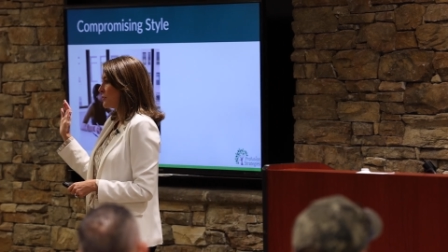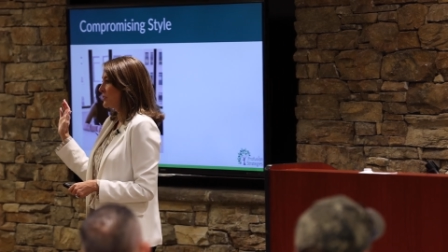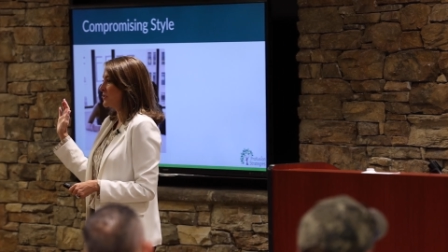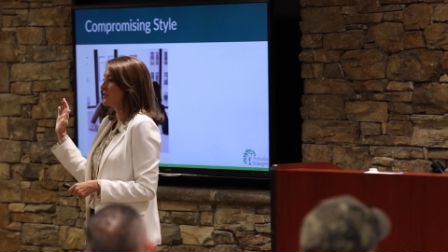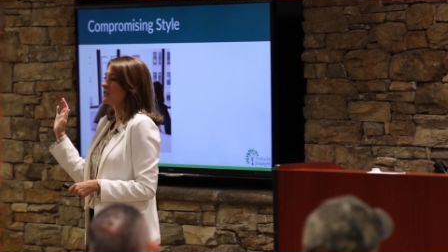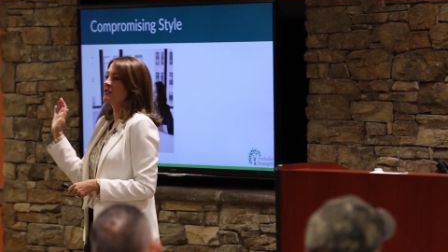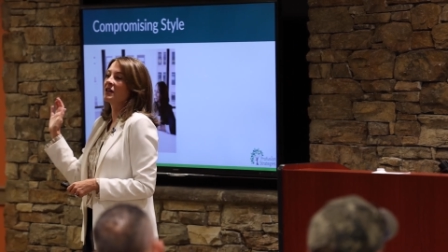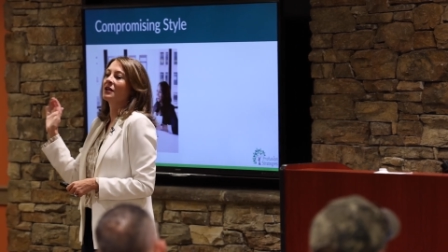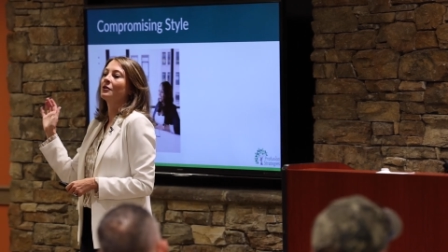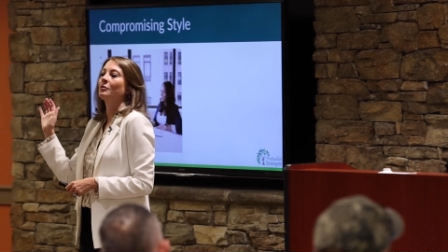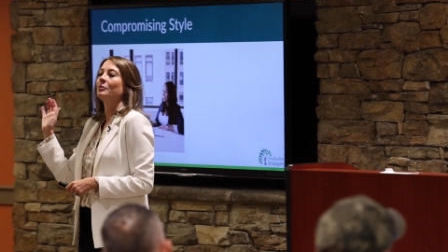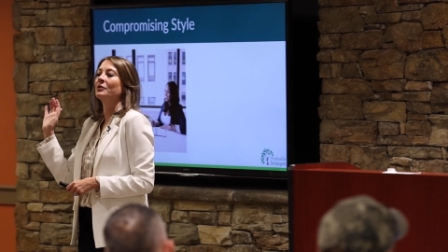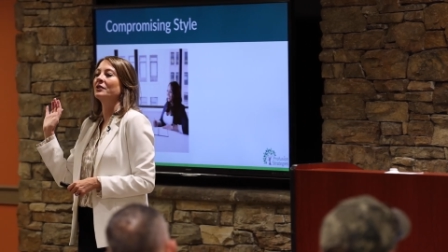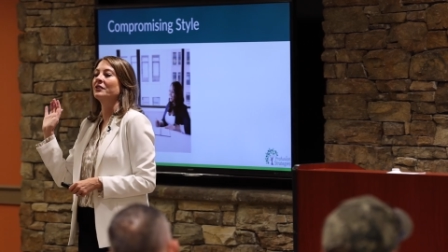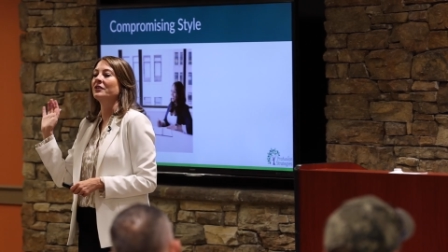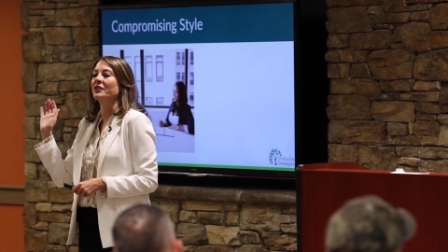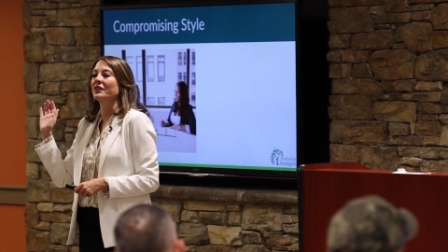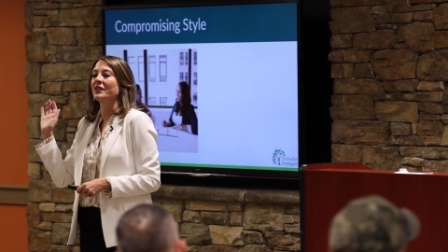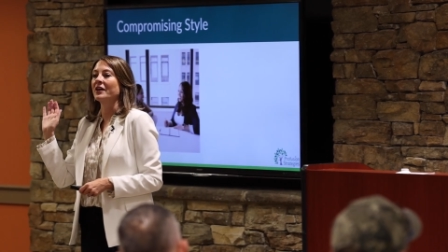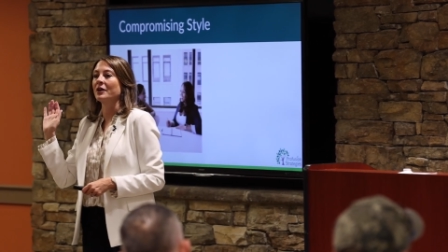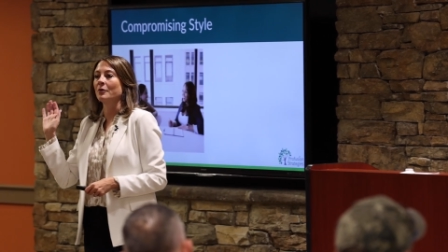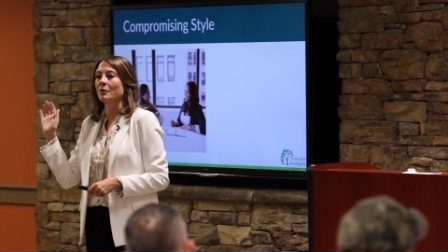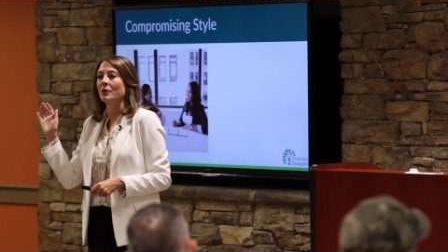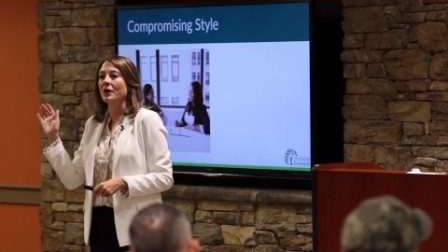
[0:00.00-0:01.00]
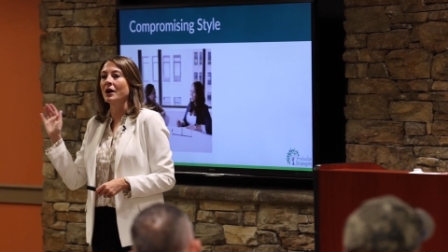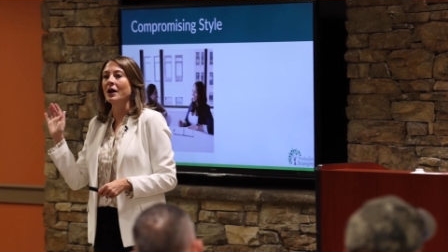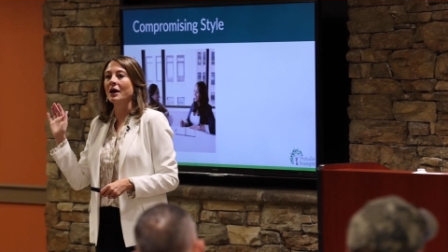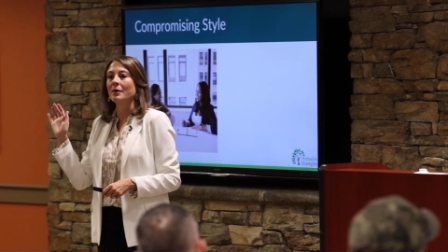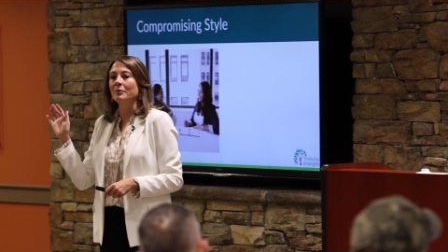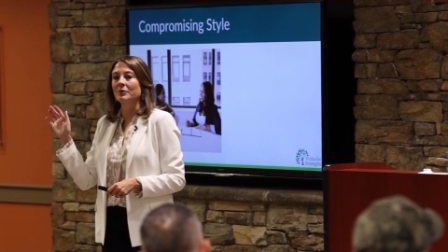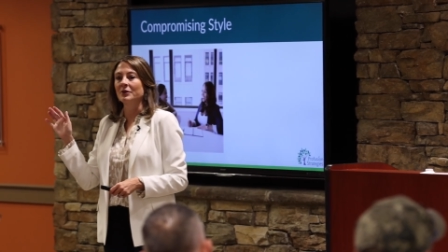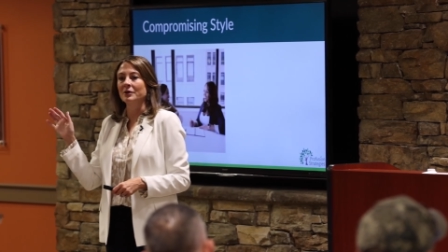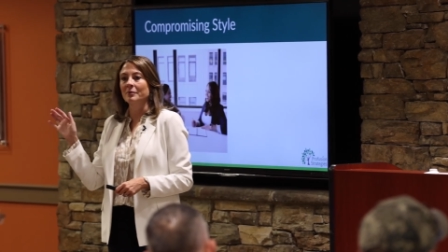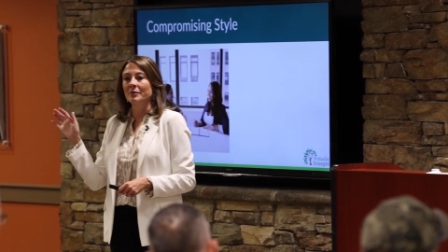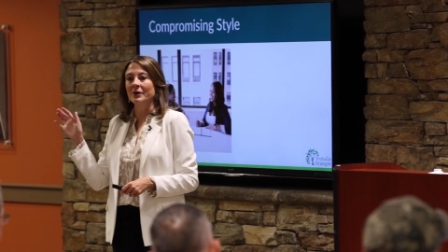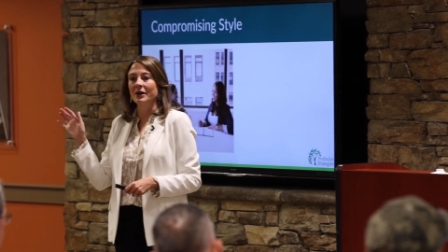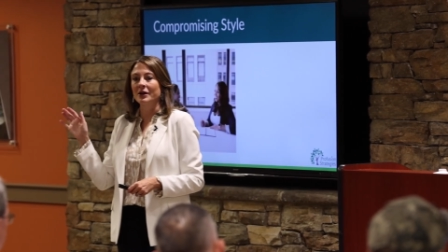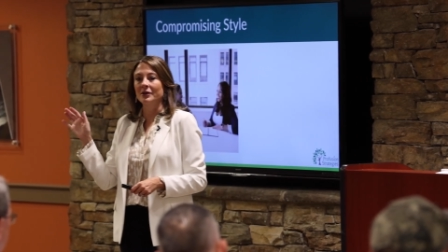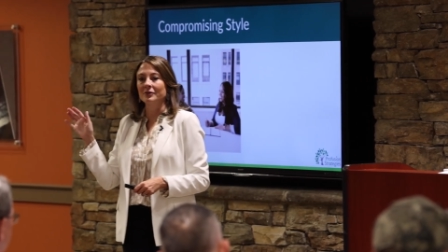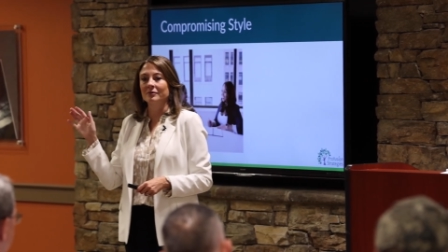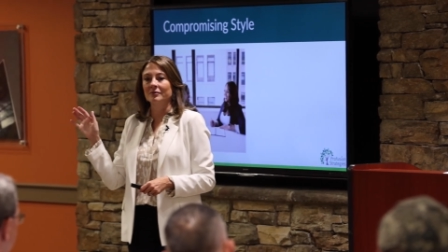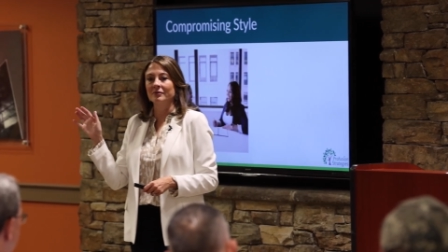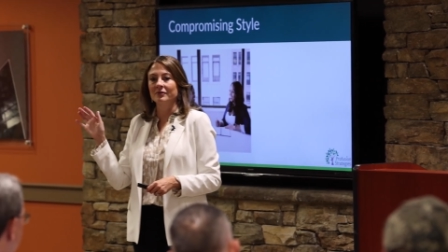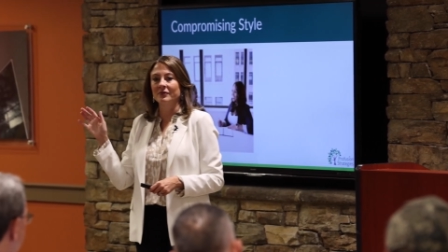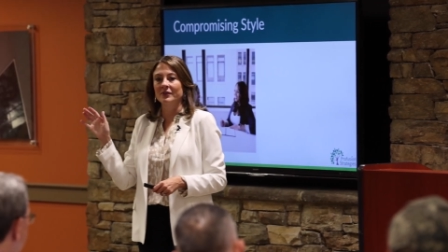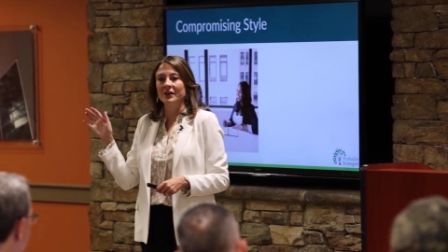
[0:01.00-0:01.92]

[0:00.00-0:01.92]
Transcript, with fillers: with a settlement that they were happy about.